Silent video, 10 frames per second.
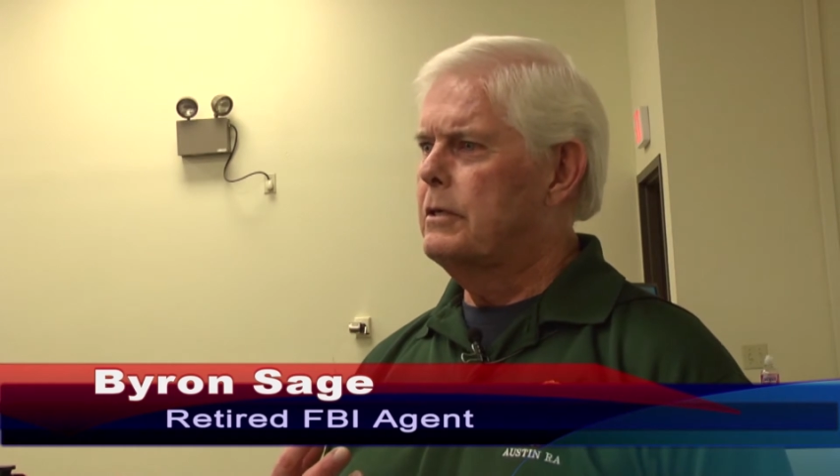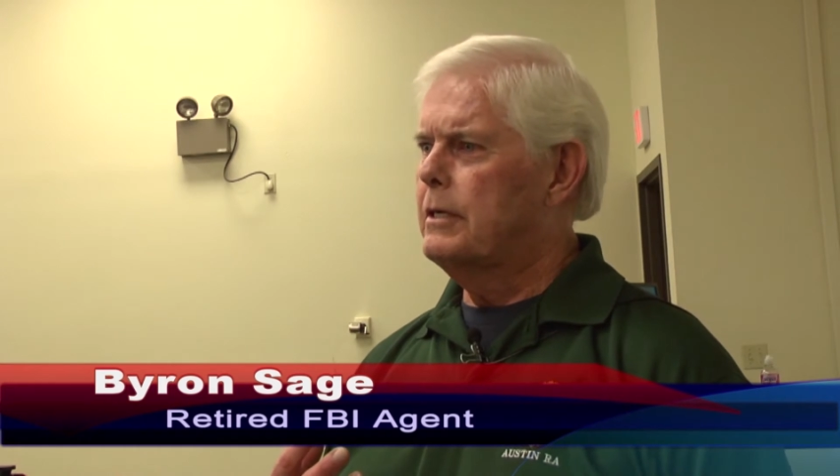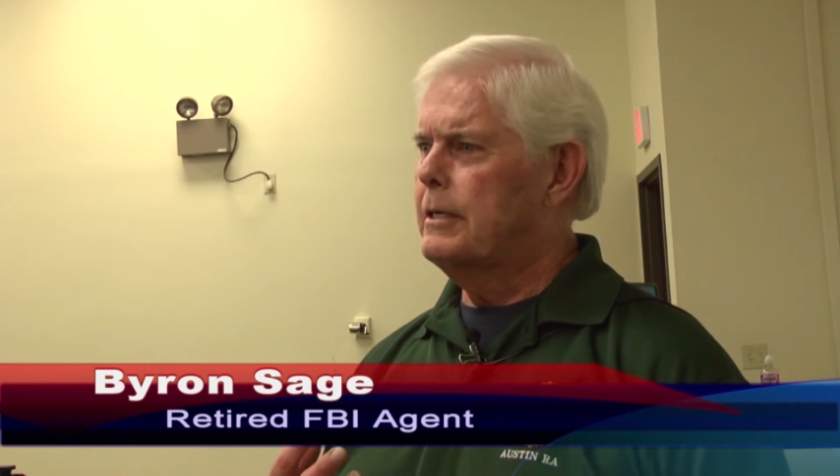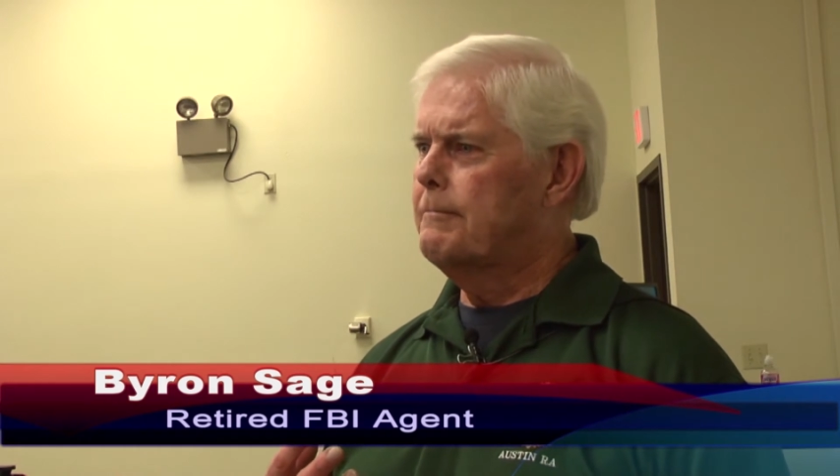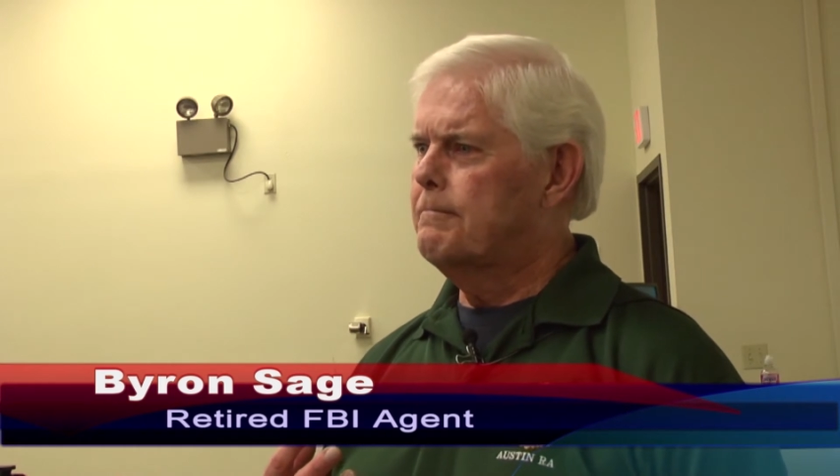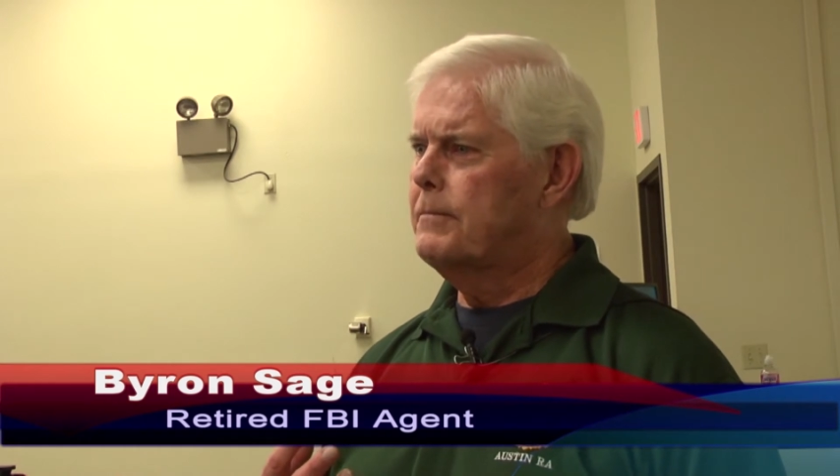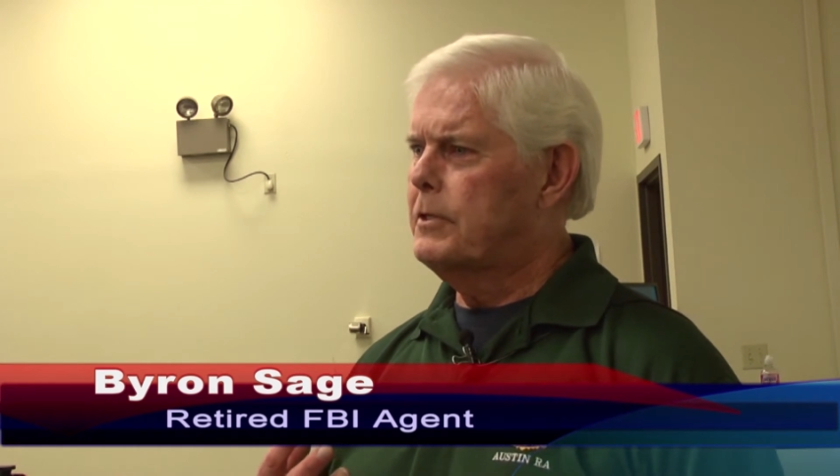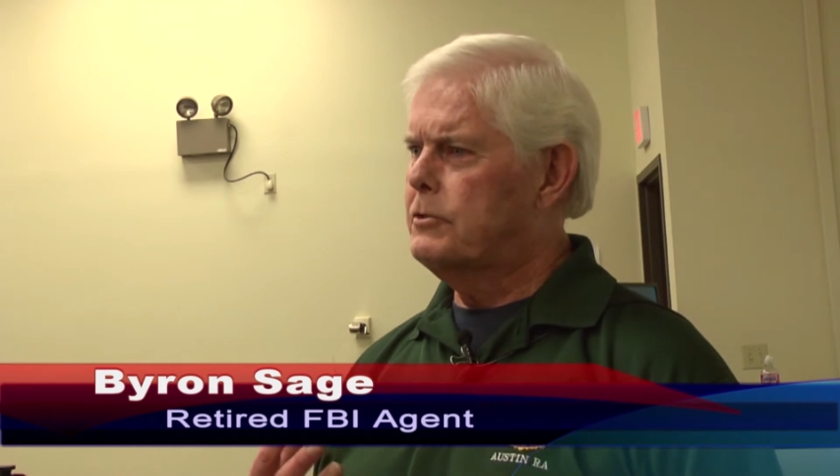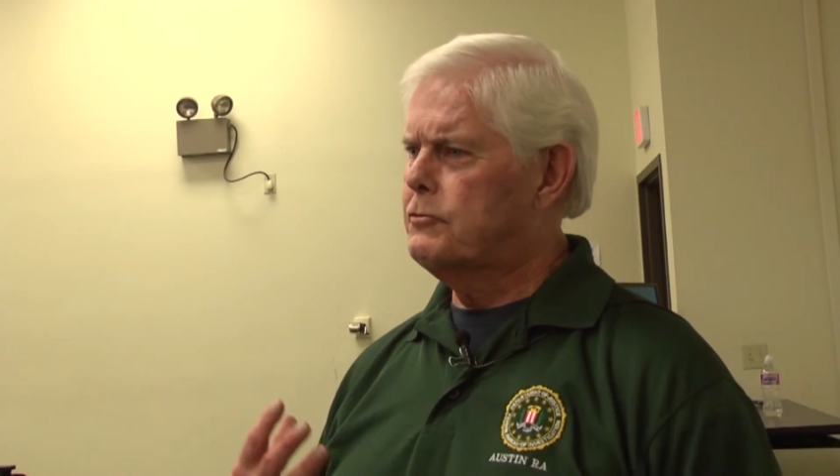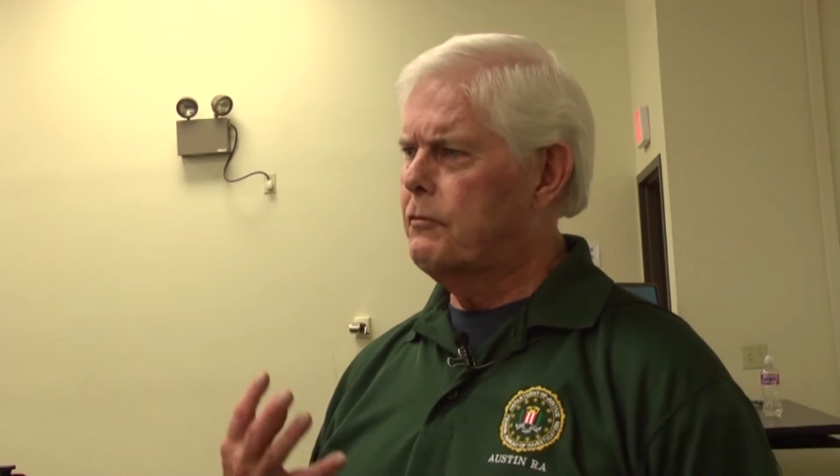um,
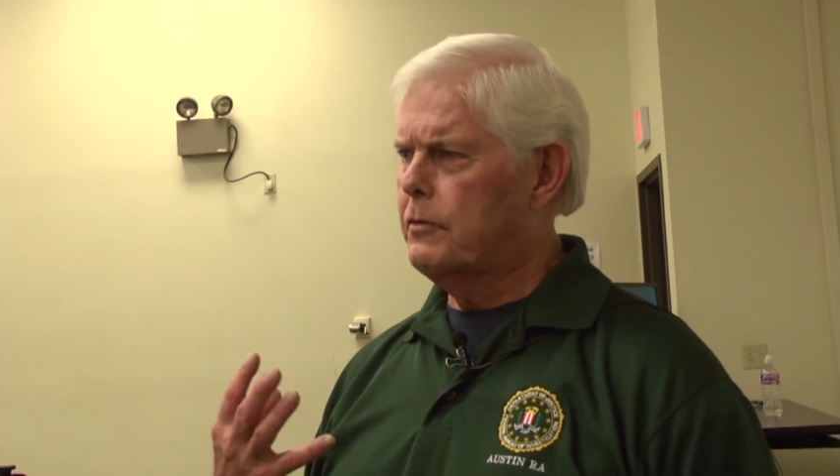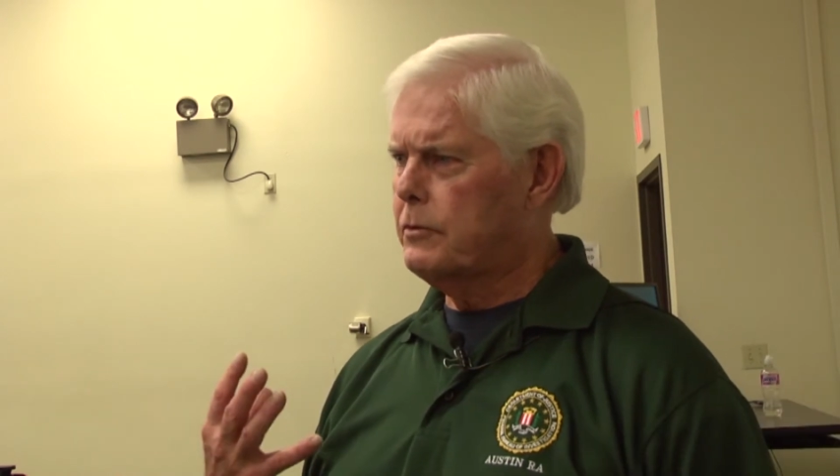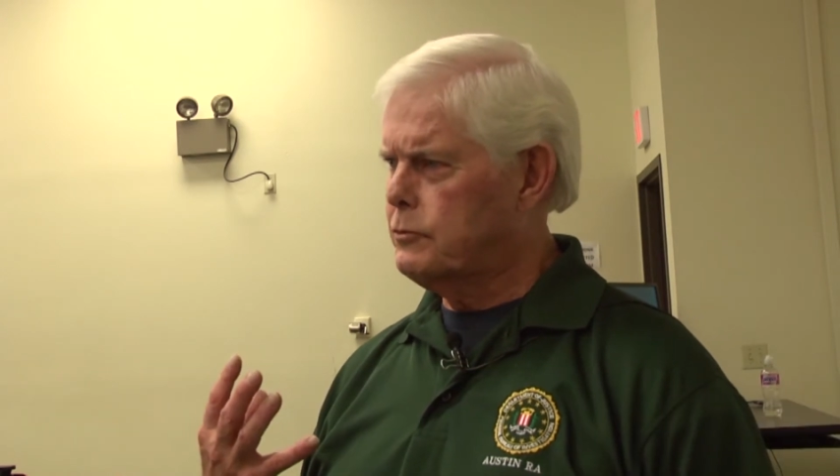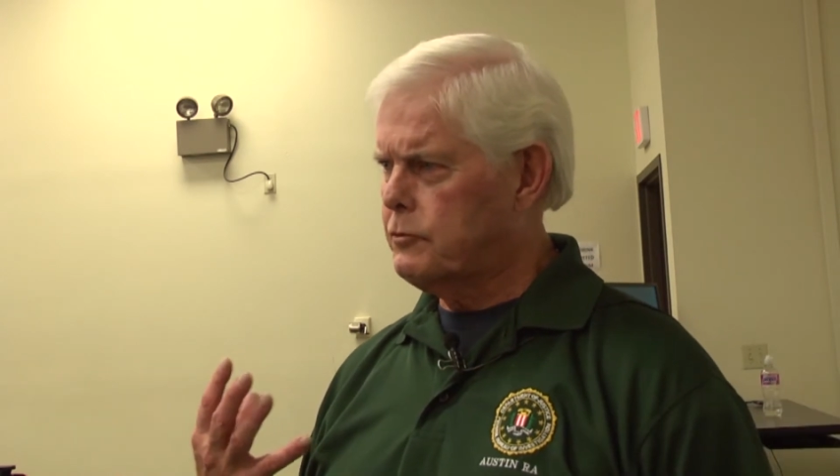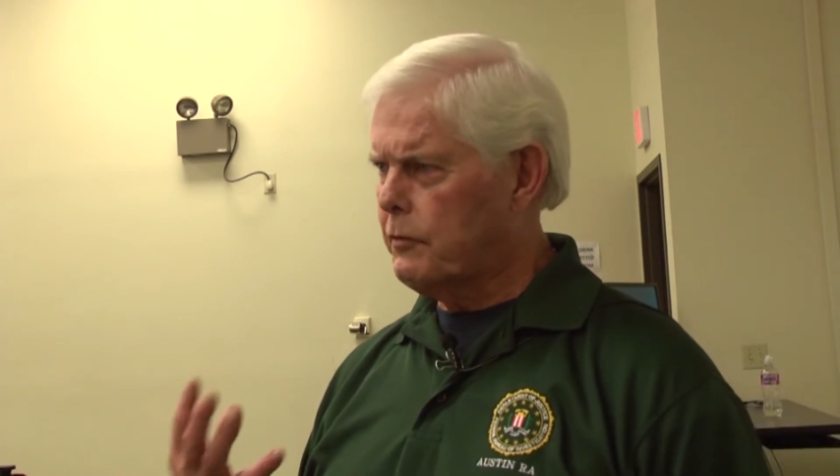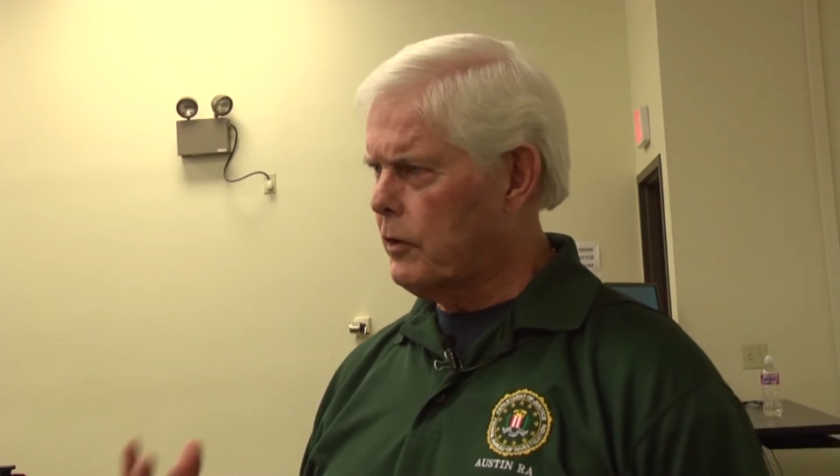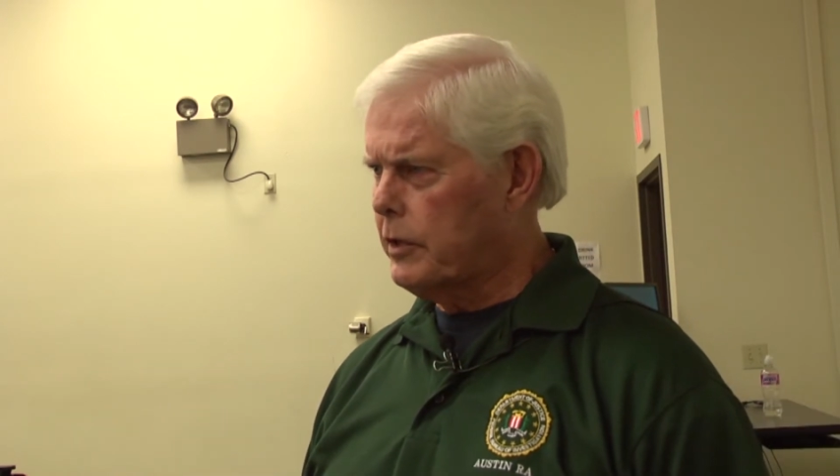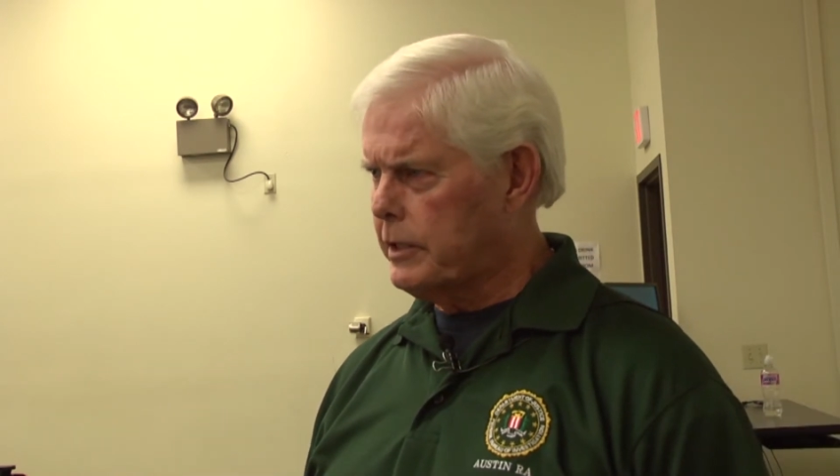it was a very